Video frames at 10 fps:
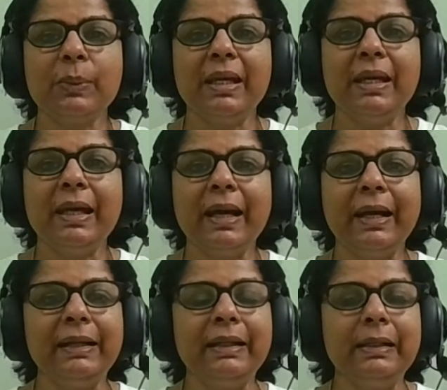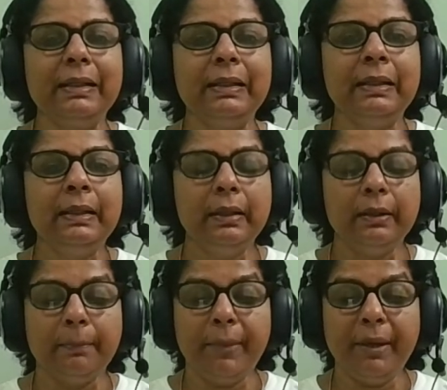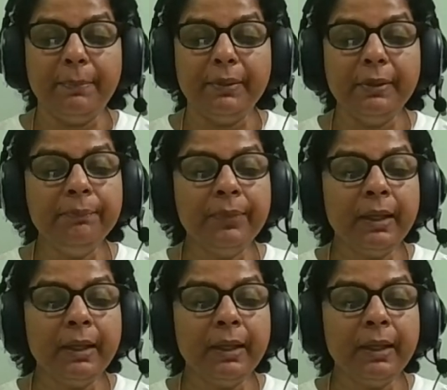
we handle uh, people.